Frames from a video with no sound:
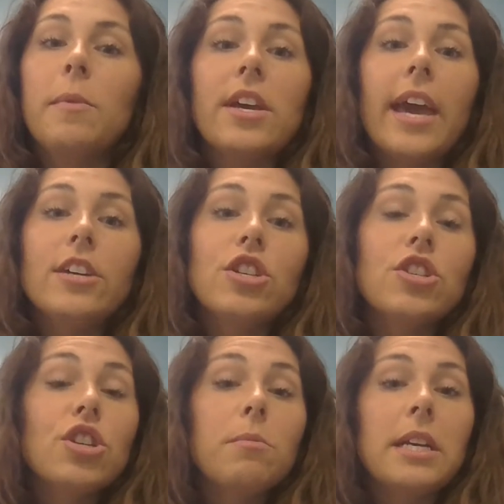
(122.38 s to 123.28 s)
communication
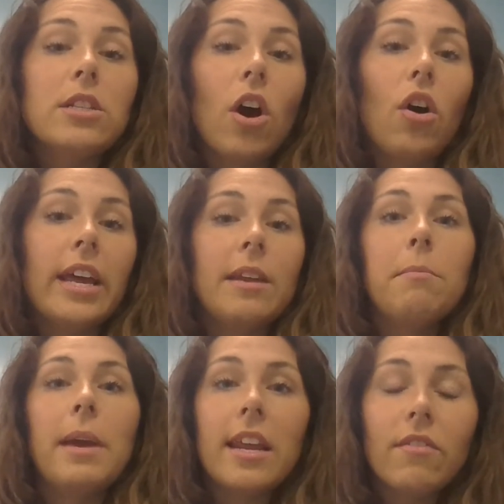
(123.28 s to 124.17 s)
should be taught
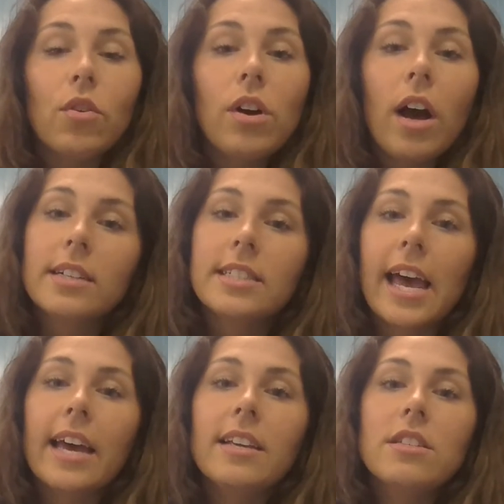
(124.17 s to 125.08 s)
in meaningful
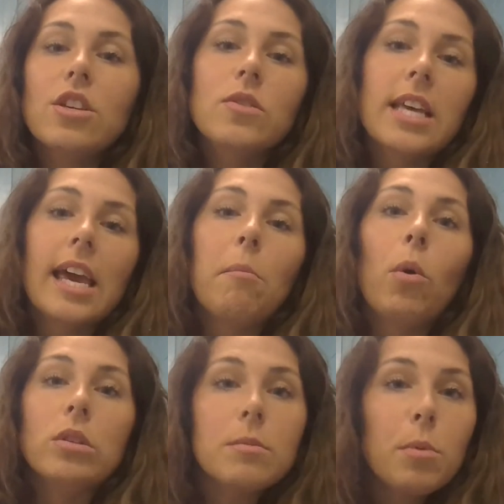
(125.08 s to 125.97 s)
context using
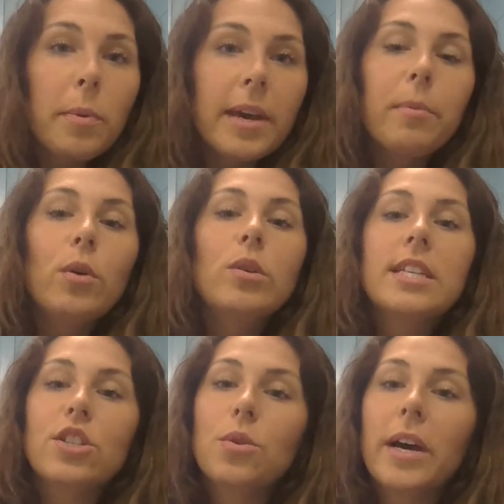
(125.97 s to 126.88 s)
multiple people,
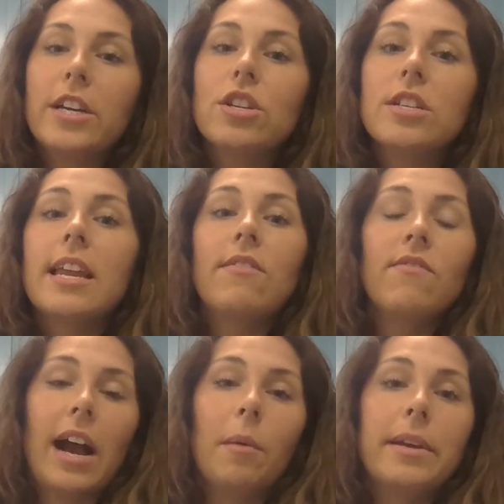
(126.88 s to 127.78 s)
situations, and
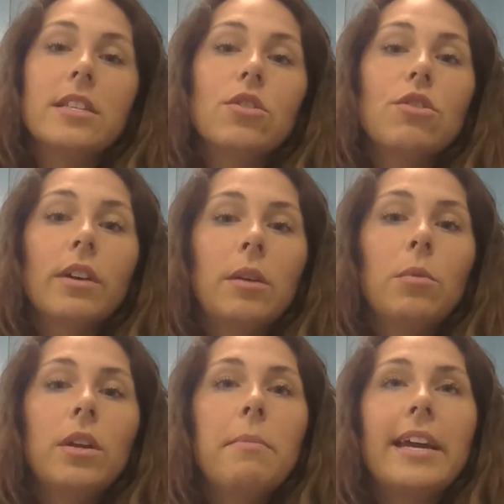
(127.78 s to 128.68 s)
environments. You really
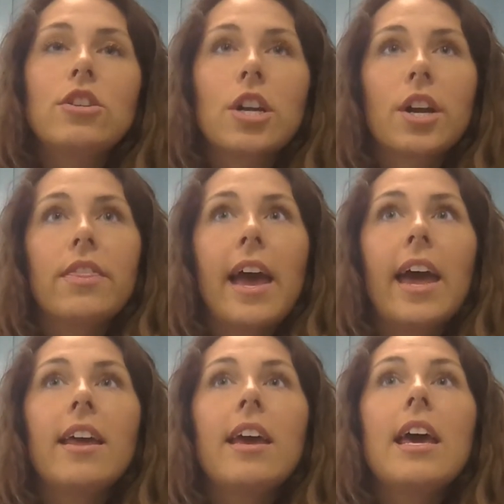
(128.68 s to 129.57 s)
want to make sure
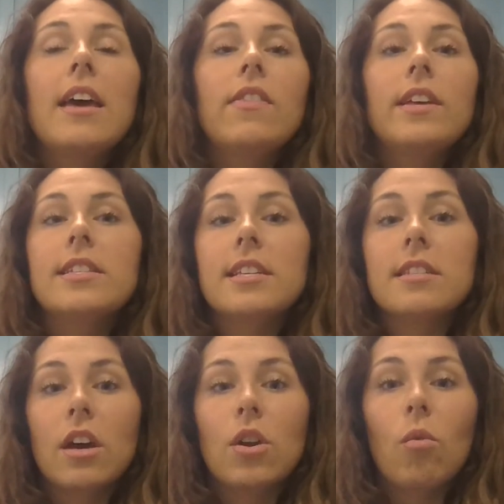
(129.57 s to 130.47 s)
that this
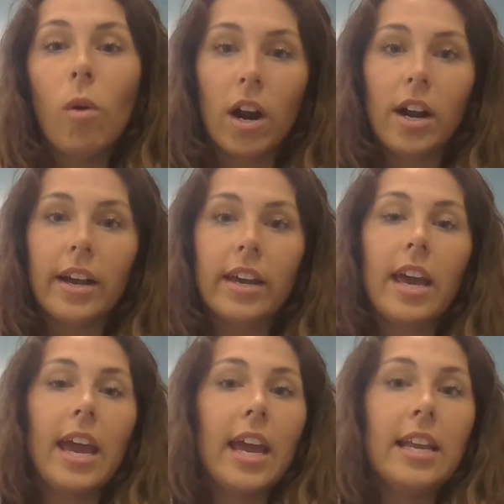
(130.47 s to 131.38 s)
is going to work
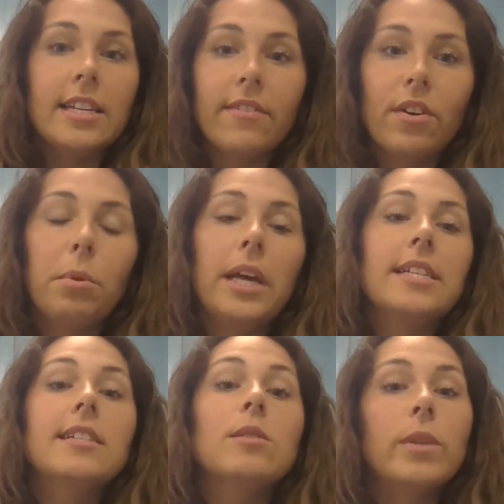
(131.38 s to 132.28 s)
in different
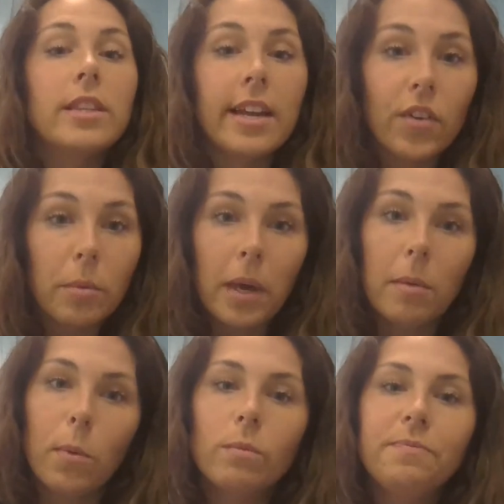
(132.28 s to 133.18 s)
places with different
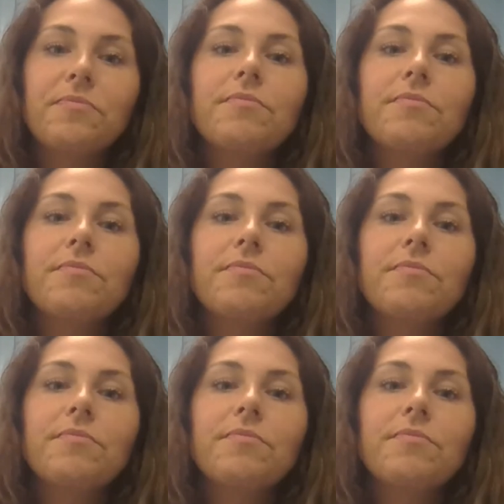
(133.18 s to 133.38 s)
people.